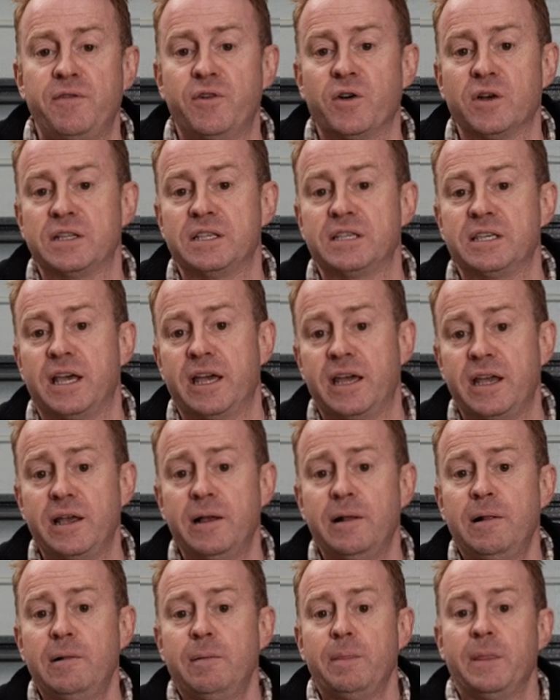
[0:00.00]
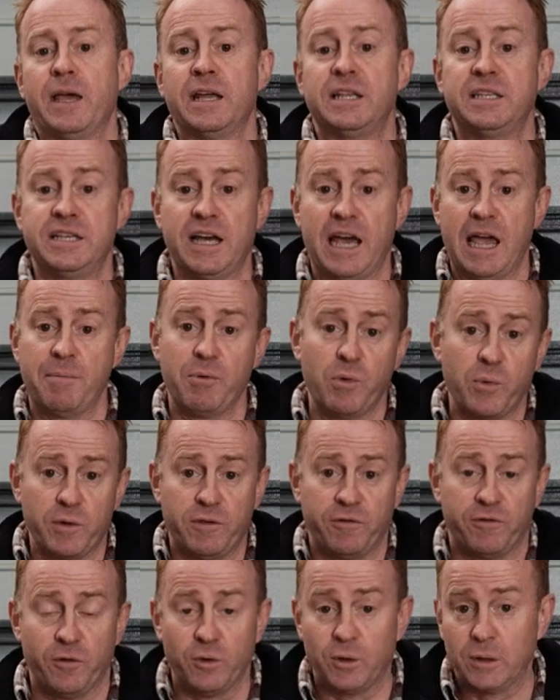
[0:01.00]
got, say, a table with
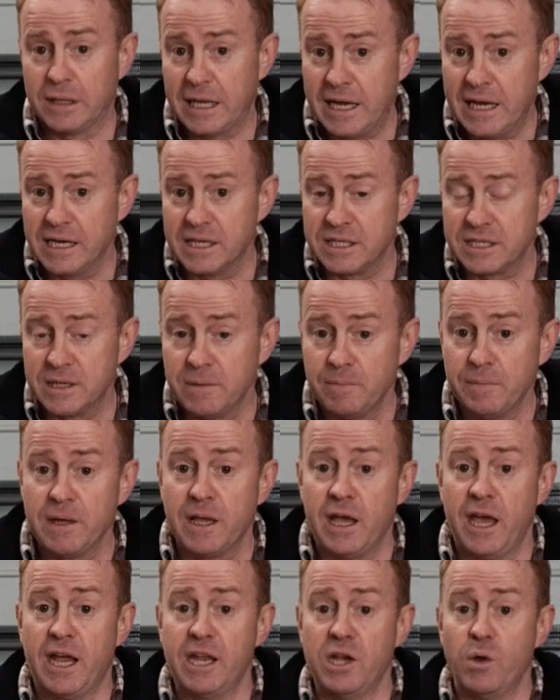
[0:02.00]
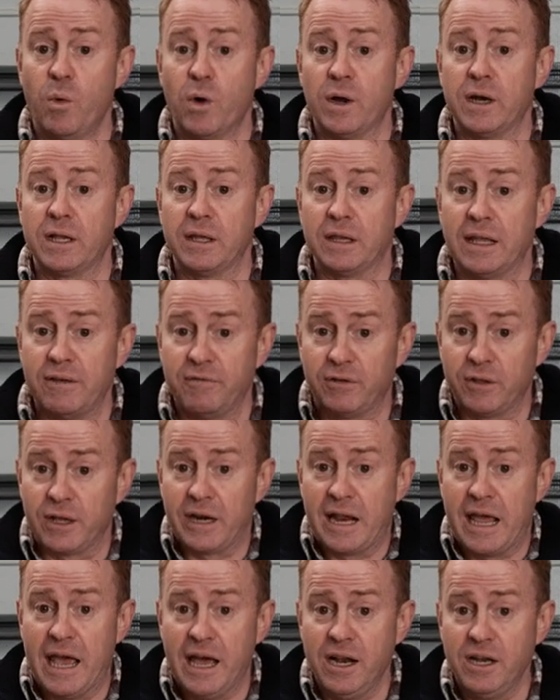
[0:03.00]
four legs and you want to level
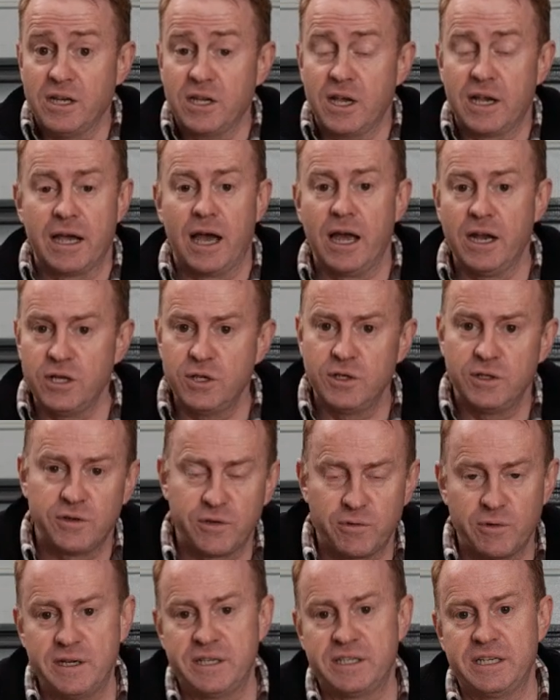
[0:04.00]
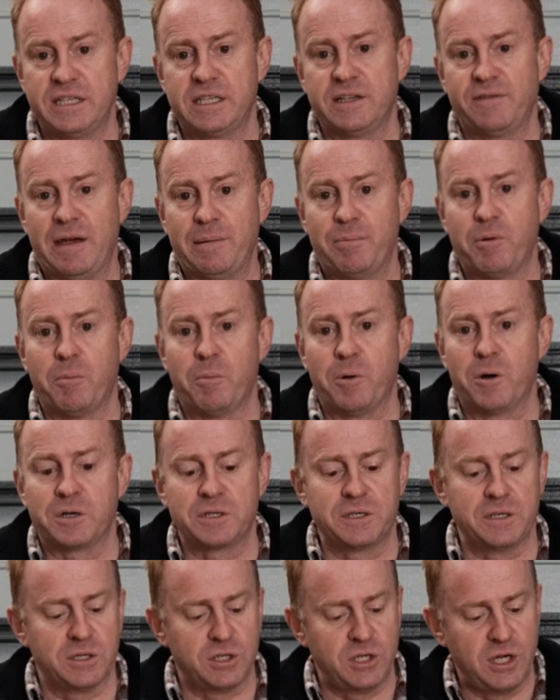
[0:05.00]
it out, you can't use three sets of apple
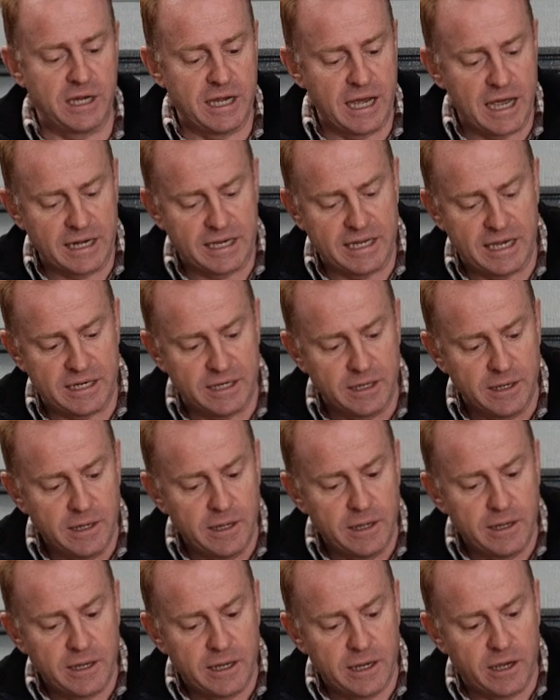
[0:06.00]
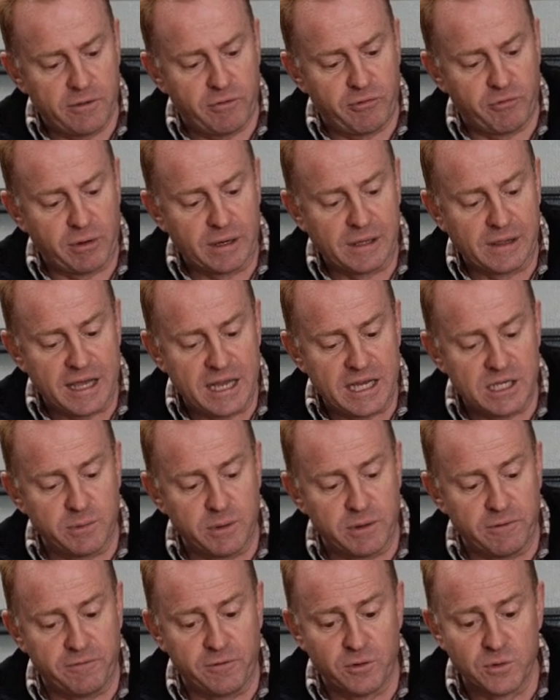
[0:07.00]
boxes. You can't get, you know, three legs
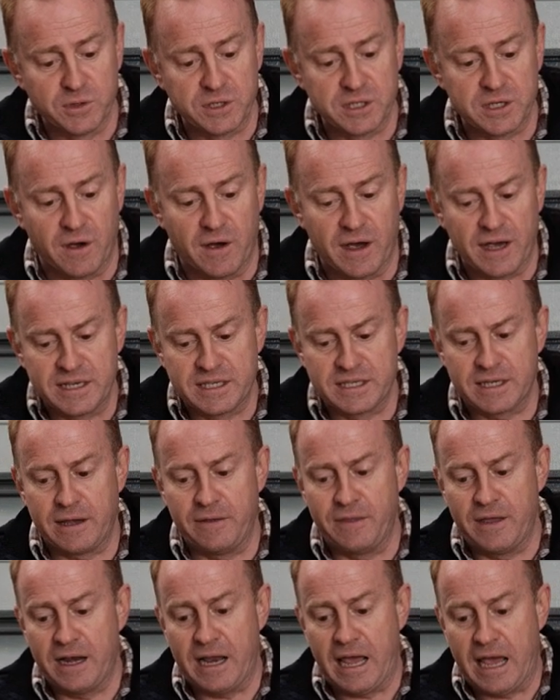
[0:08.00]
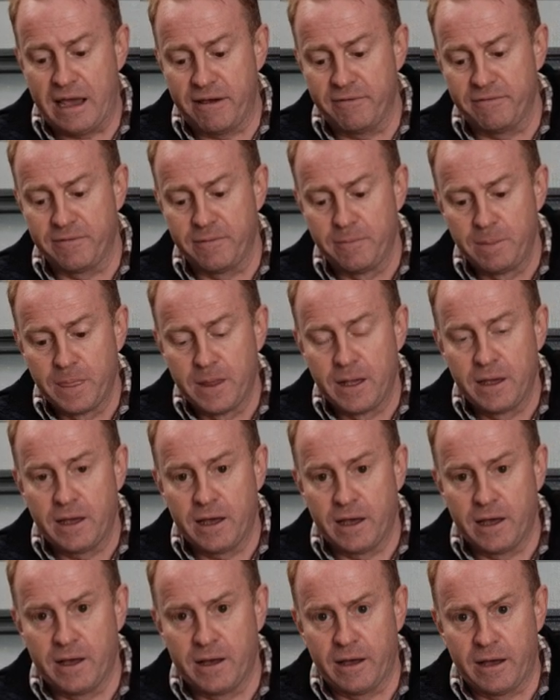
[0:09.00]
with a full size and then have
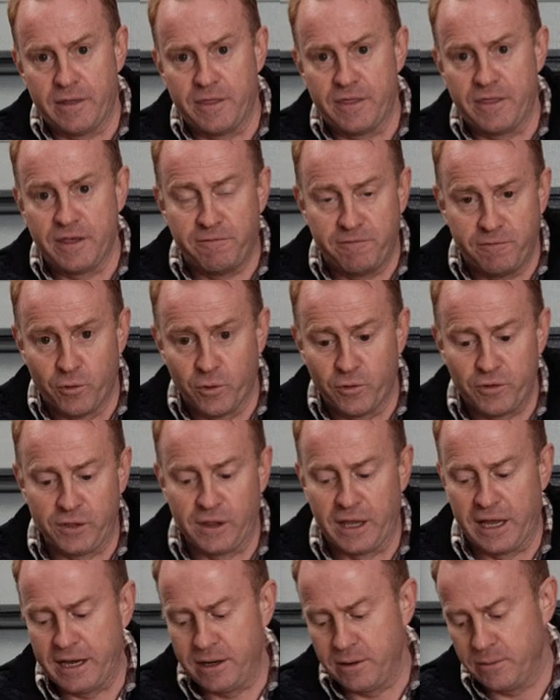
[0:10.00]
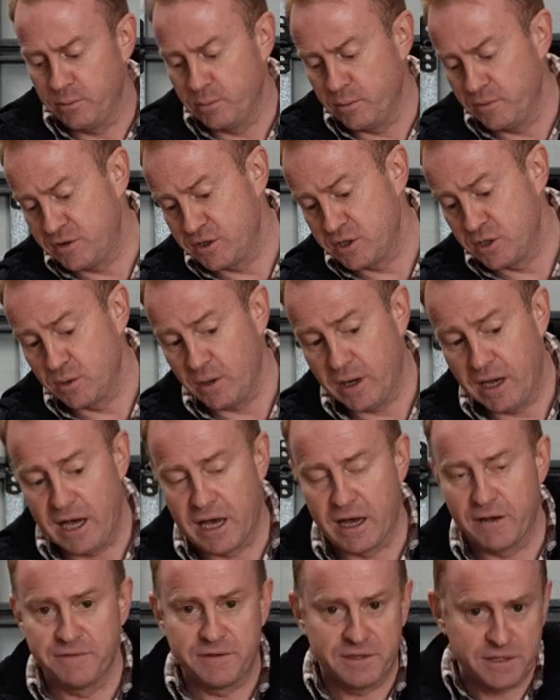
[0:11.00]
the fourth leg with two
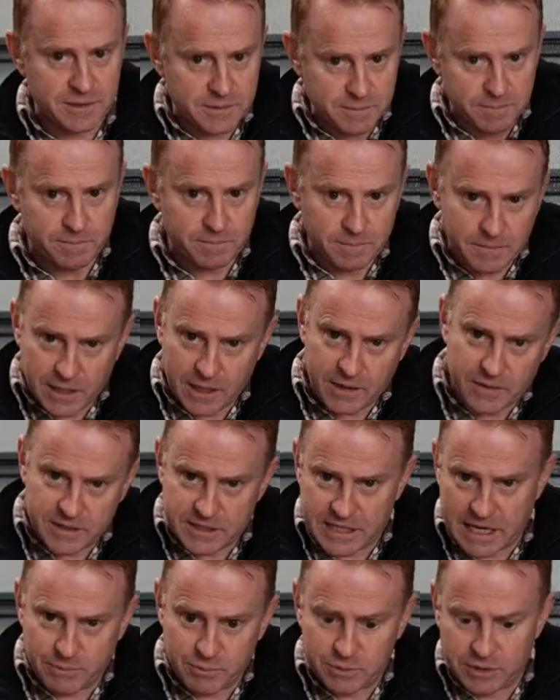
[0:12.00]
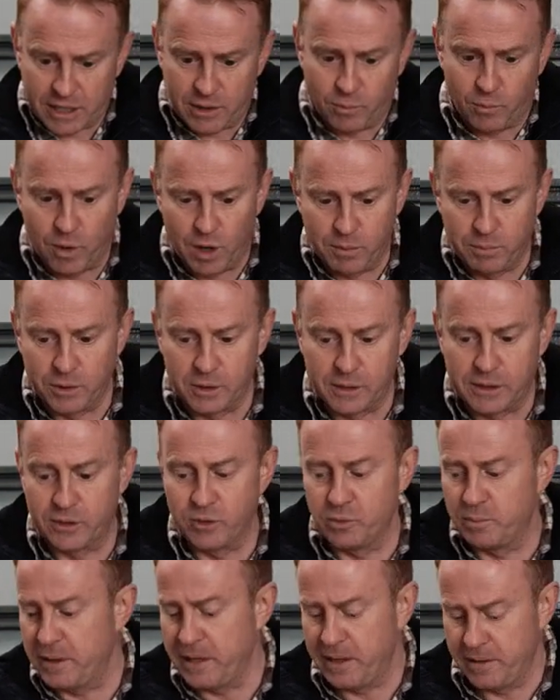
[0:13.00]
halves. You know, the table's going to wobble a
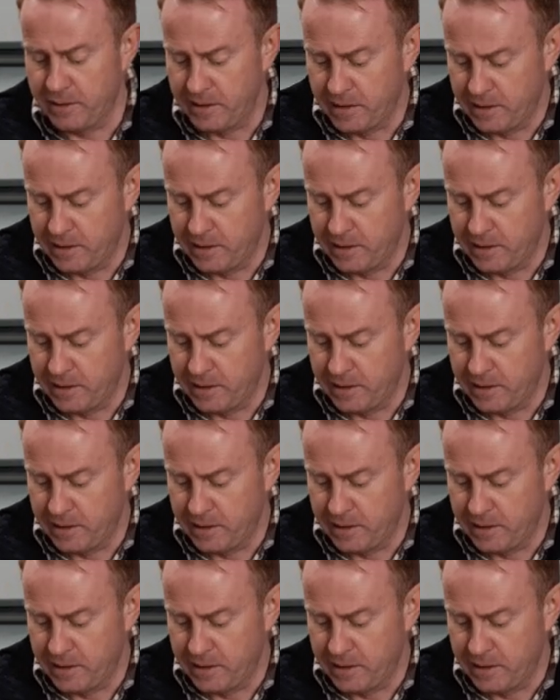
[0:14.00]
little bit.